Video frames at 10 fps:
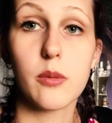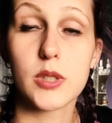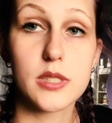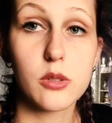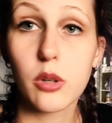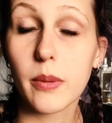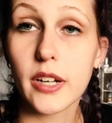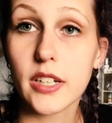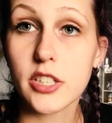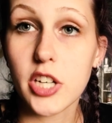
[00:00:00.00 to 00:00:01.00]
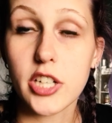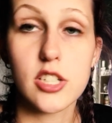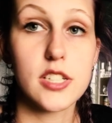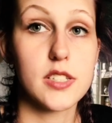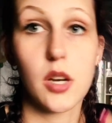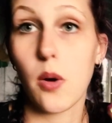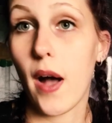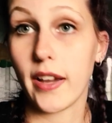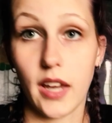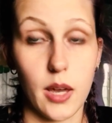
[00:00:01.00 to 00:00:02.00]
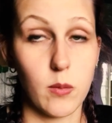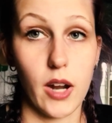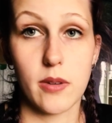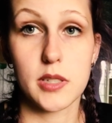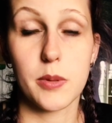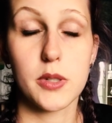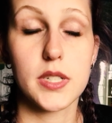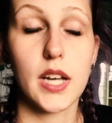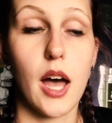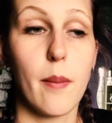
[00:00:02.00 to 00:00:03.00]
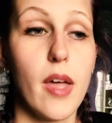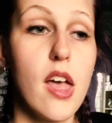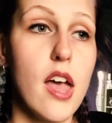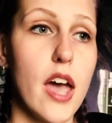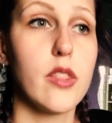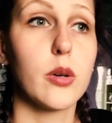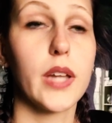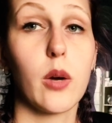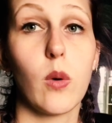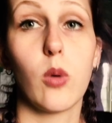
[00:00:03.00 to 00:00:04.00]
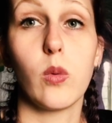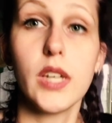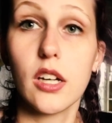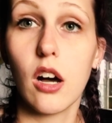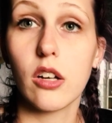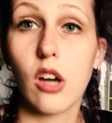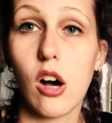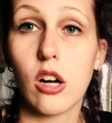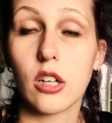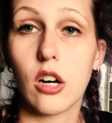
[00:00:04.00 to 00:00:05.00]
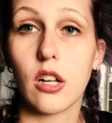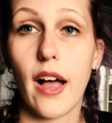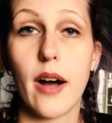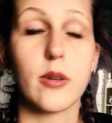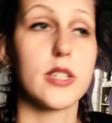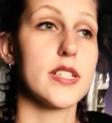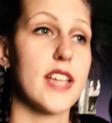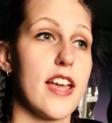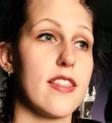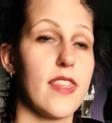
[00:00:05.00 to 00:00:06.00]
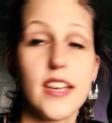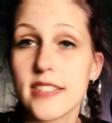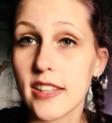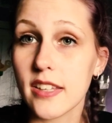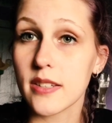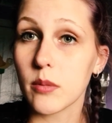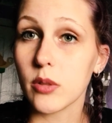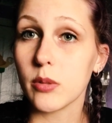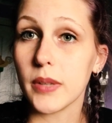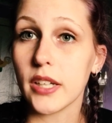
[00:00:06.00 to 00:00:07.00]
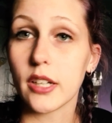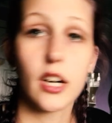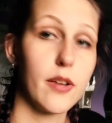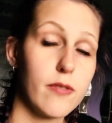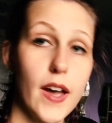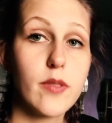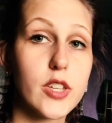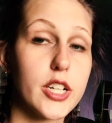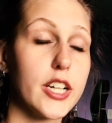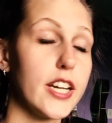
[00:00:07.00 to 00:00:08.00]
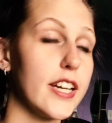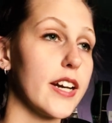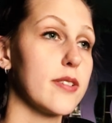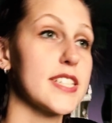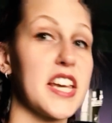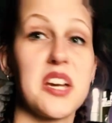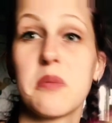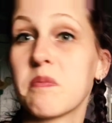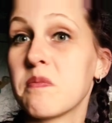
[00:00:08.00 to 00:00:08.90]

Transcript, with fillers: wasn't told about any changes so I came when I was supposed to come and they were like well we called on-call hours and they said that somebody would be here at 5.30 and I was like